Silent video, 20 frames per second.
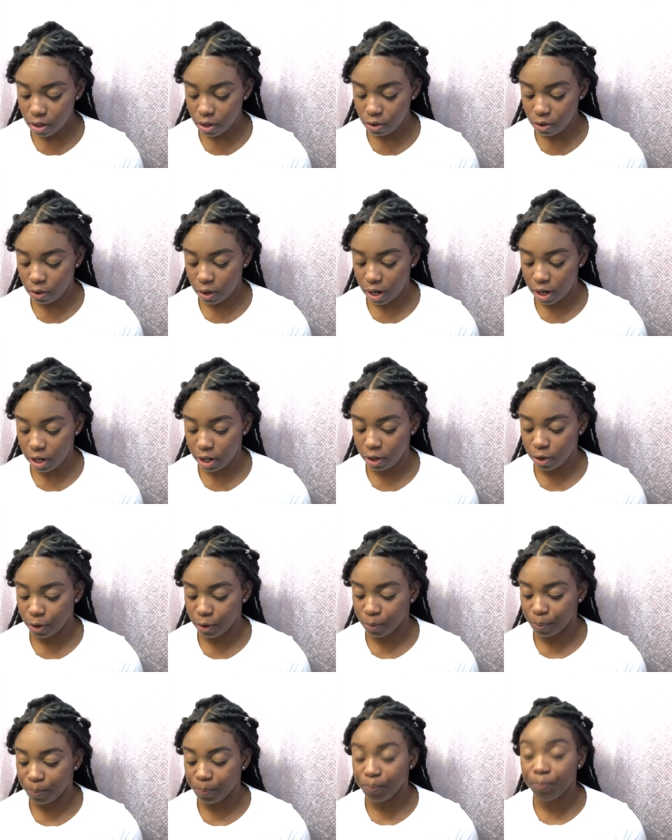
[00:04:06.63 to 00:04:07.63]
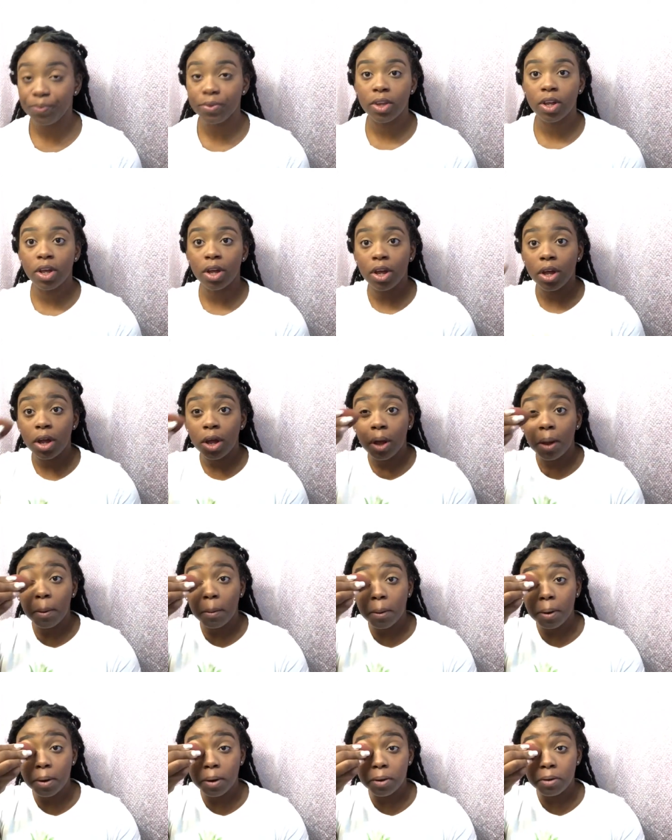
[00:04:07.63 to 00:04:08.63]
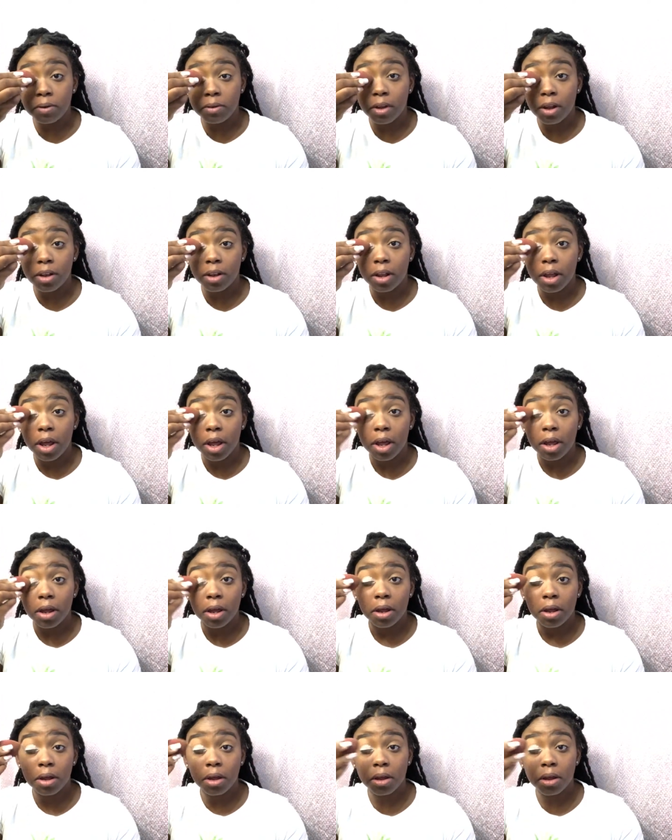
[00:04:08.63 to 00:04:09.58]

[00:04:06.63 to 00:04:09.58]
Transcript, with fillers: So anywho, when I set that,